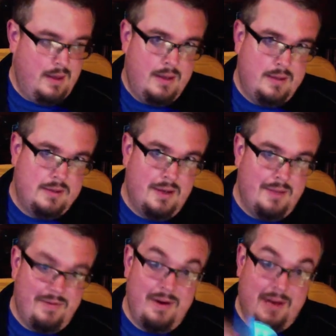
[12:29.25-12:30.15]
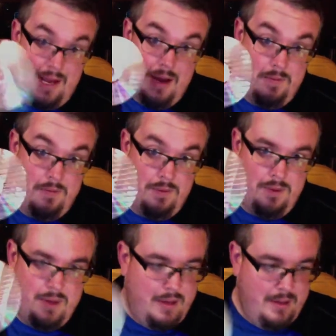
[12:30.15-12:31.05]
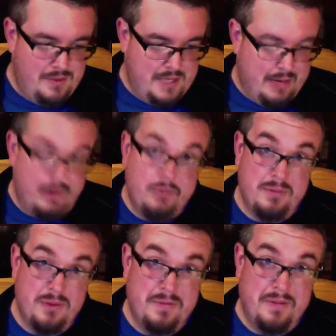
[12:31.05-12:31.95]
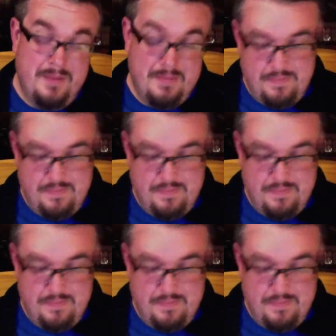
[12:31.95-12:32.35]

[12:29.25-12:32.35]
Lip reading: So I'm very careful with how I remove them.